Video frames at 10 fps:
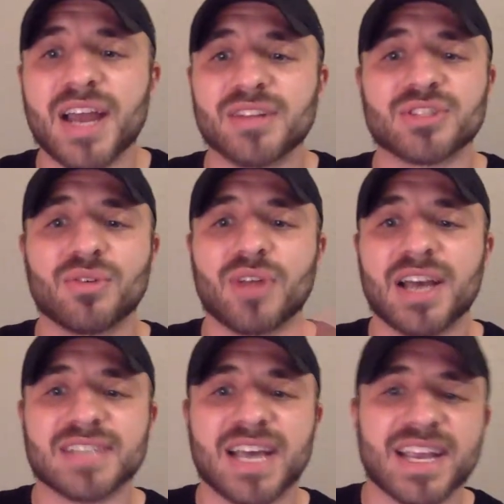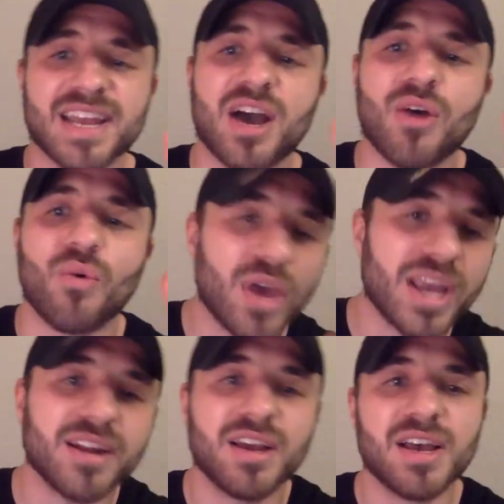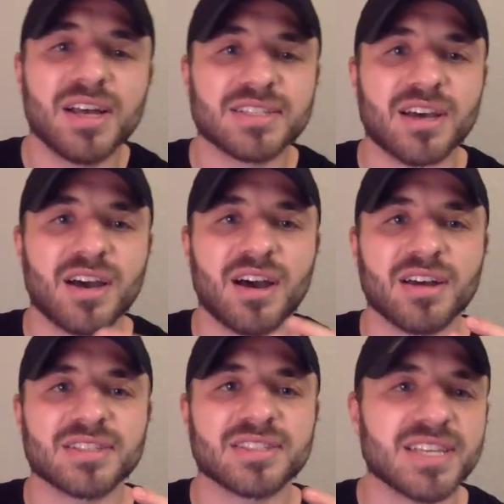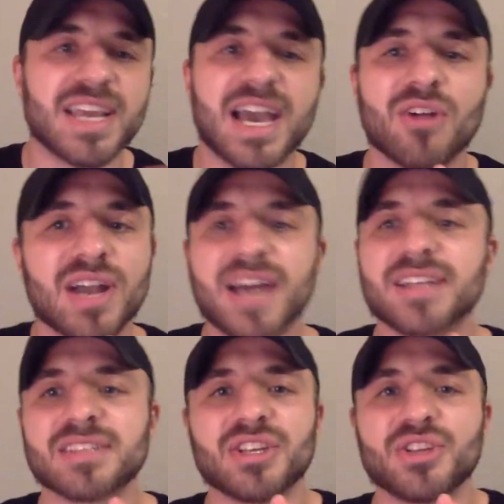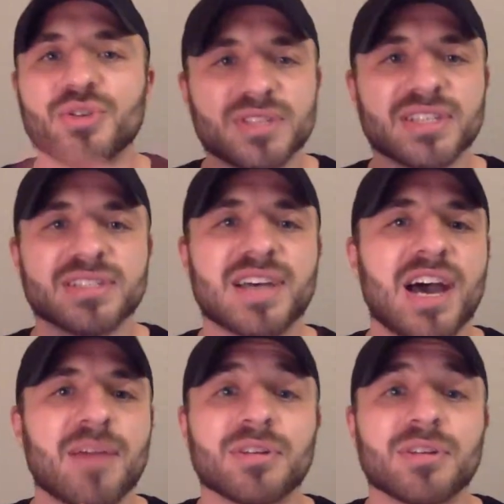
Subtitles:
And so, guys, I cannot wait to see how God is going to use this time